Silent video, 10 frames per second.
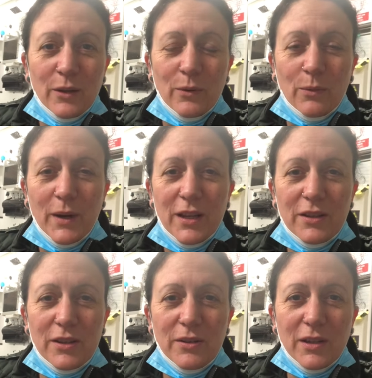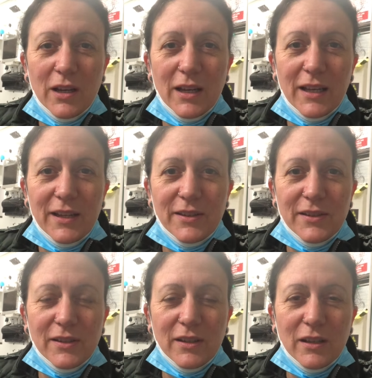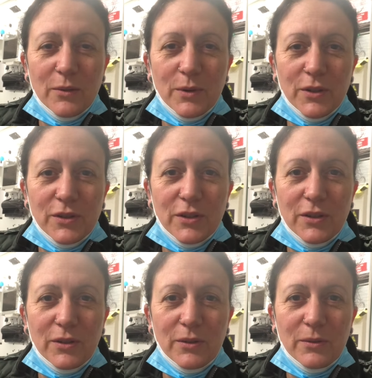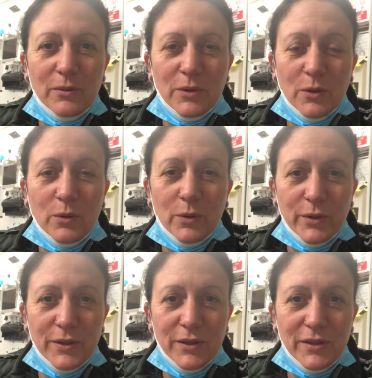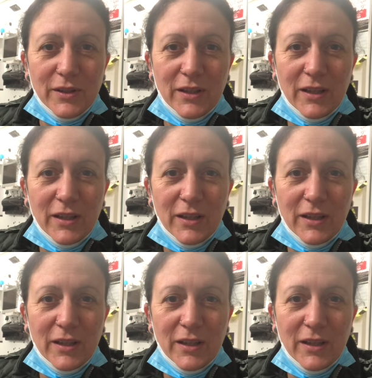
when you guys go on to the course,